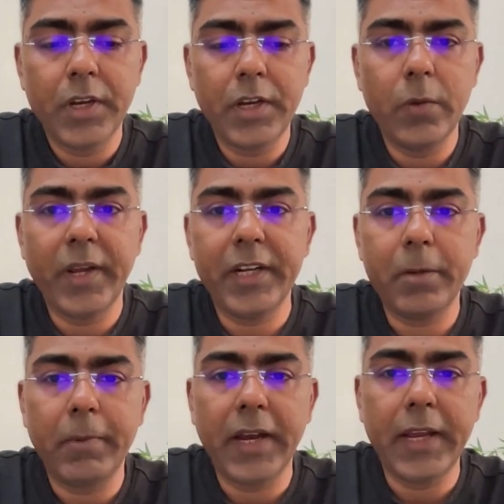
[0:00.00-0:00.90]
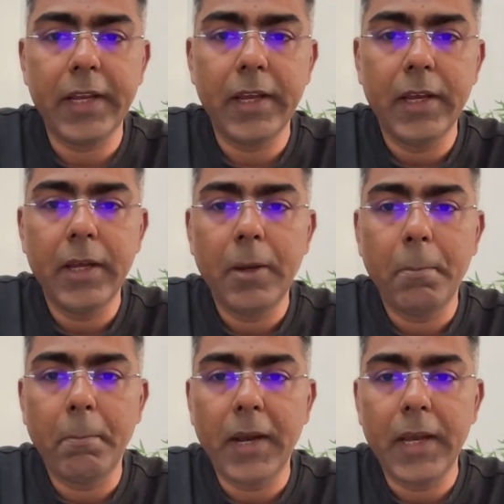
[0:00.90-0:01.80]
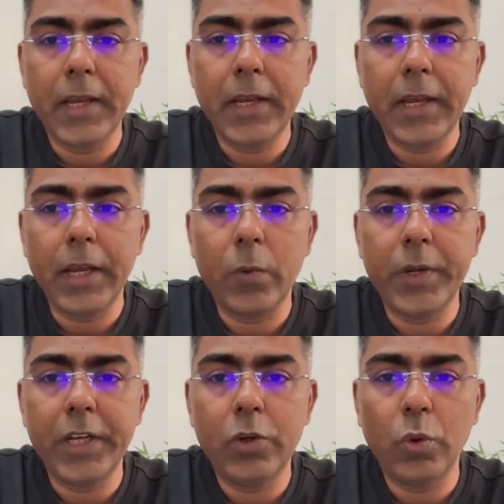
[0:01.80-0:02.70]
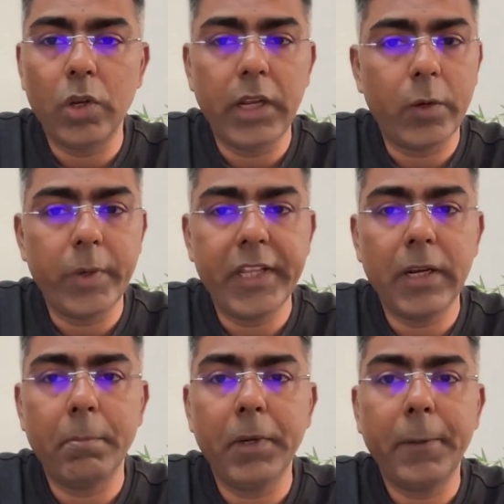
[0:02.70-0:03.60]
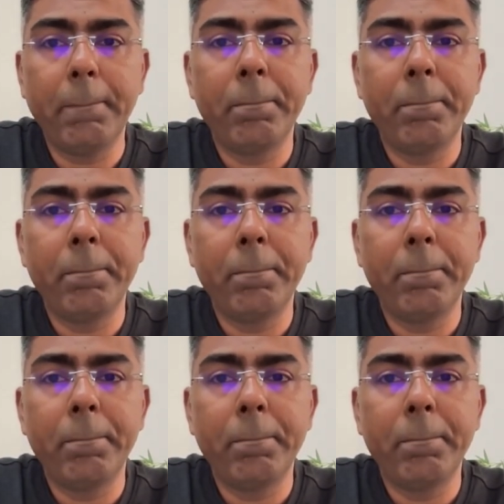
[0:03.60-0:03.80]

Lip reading: divided by my equity, total equity number.